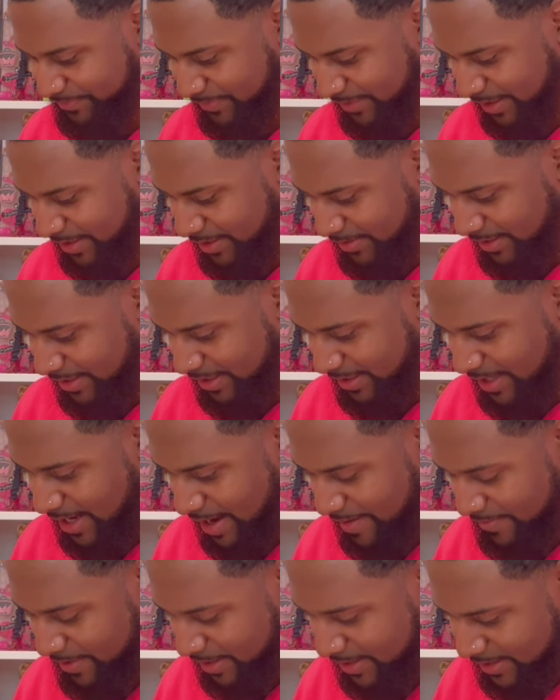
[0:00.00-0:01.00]
that's what the
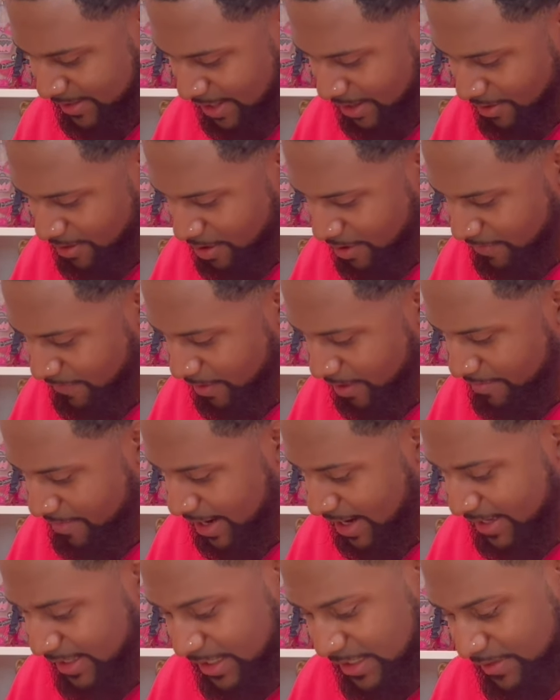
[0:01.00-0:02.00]
top looks like off. Her
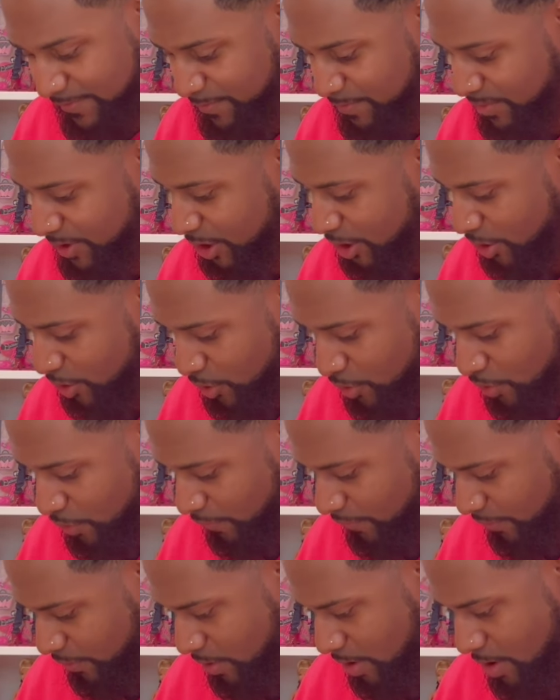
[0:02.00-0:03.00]
body is
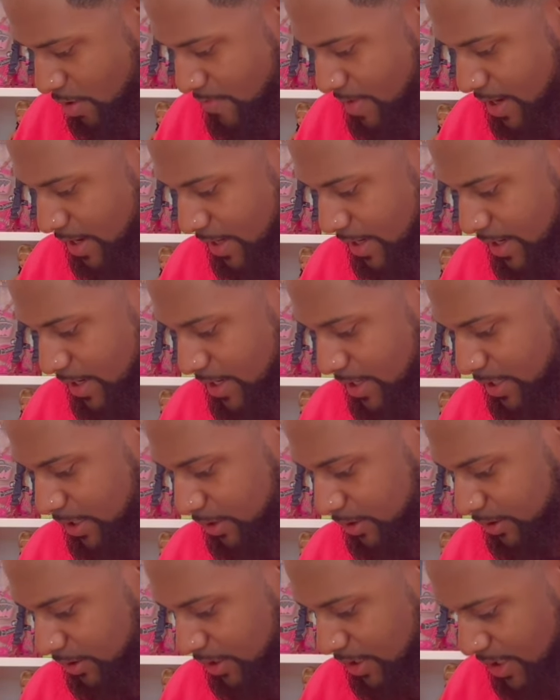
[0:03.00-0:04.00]
beautiful. Oh my gosh.